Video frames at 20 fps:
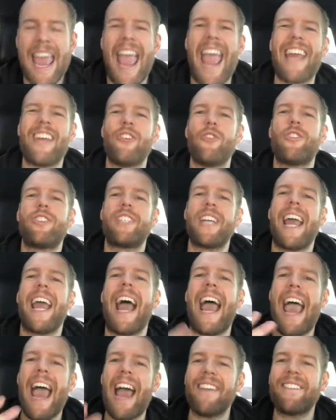And you say,
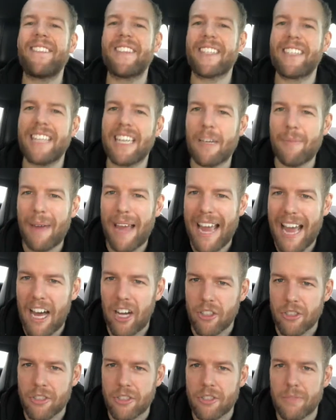I have to clean my
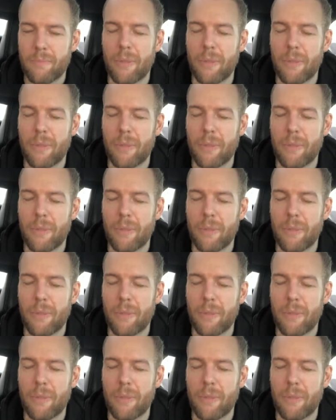house.